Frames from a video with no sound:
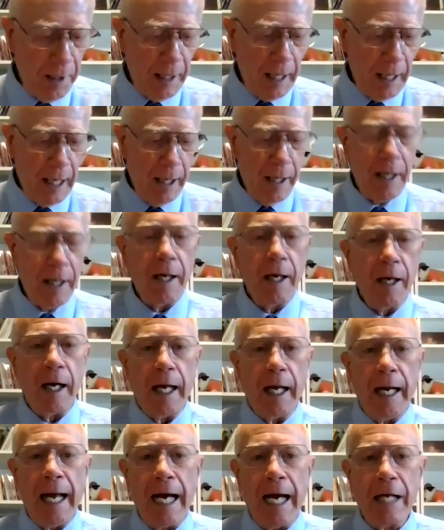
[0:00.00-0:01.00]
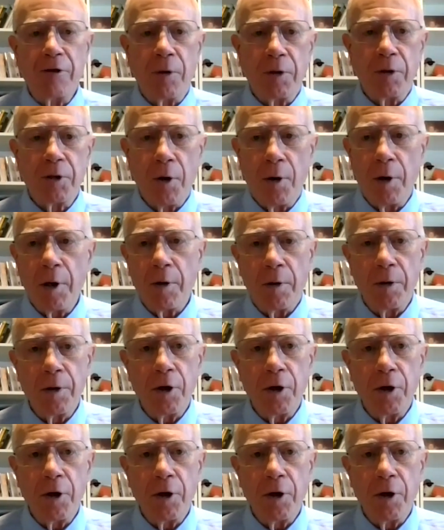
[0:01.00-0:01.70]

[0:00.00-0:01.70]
and then a natural historical